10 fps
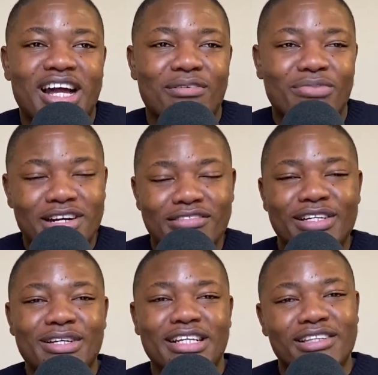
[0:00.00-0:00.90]
I'm probably
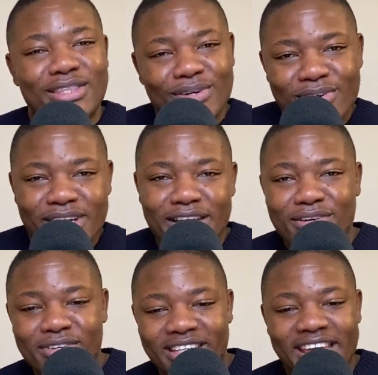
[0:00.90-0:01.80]
gonna throw
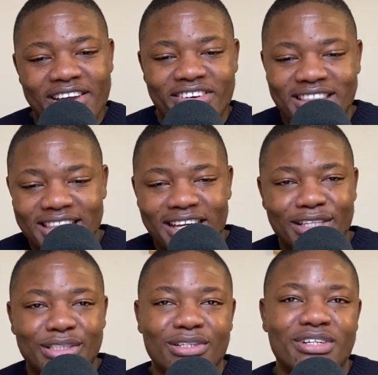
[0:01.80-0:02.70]
in here and there
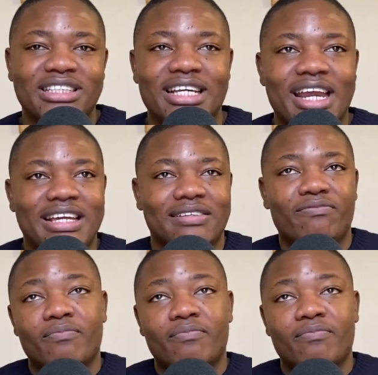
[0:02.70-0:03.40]
the stories that has